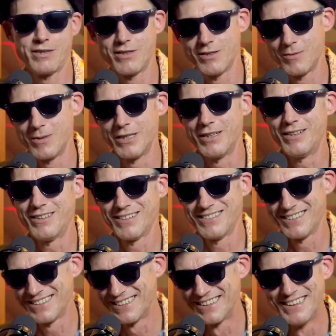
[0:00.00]
Do you know what
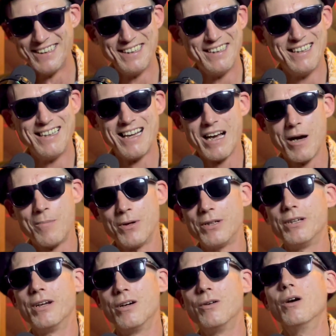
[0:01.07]
I mean? but,
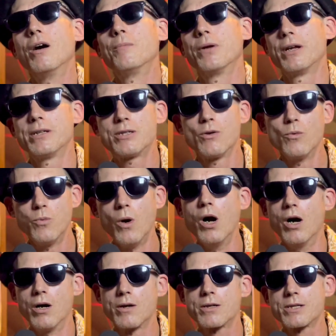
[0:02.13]
you know, but it sort of
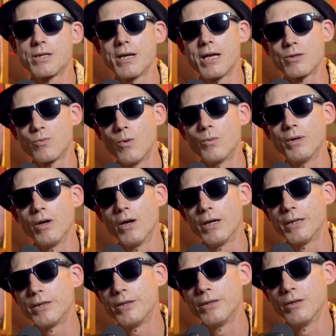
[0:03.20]
works. And that's what we
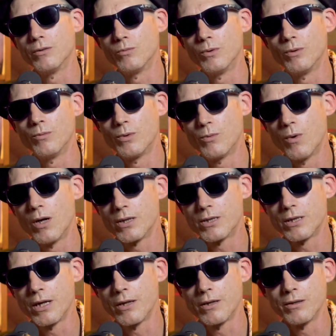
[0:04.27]
like. You know, we work
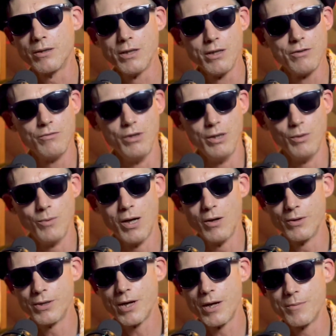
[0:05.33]
together really well.
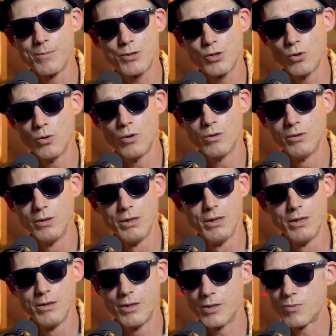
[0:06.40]
And I'm sure
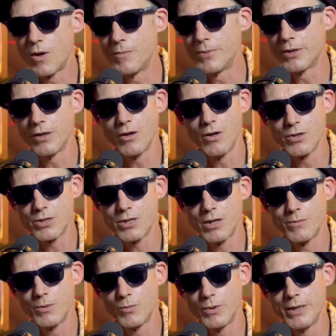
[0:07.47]
this won't be the last
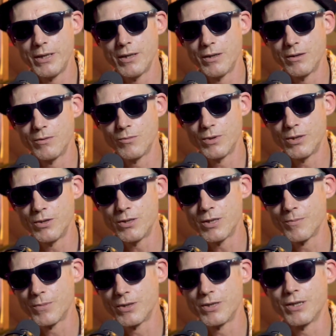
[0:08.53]
time that we do
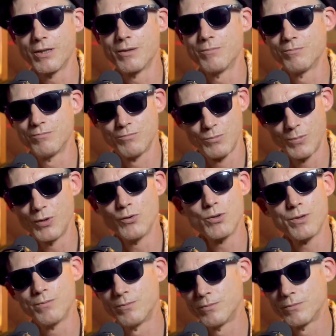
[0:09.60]
something together. It'd be awesome.